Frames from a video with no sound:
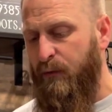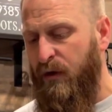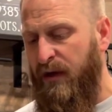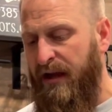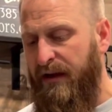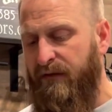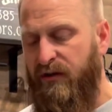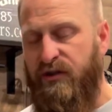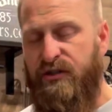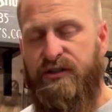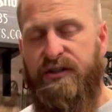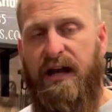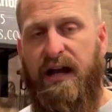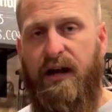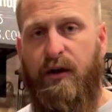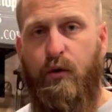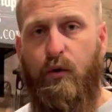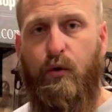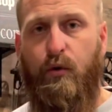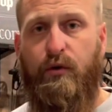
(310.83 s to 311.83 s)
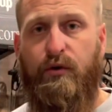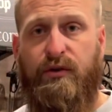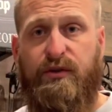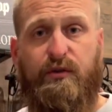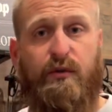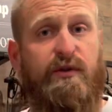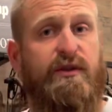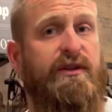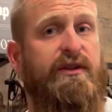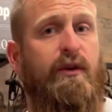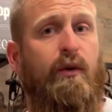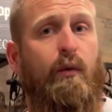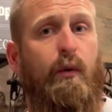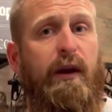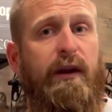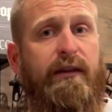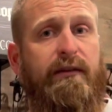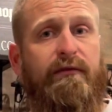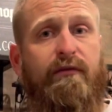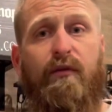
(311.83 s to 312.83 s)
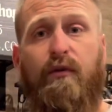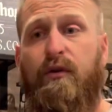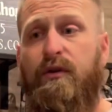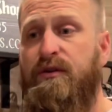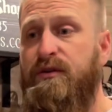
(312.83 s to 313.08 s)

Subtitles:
We have our stock orders we're still waiting for.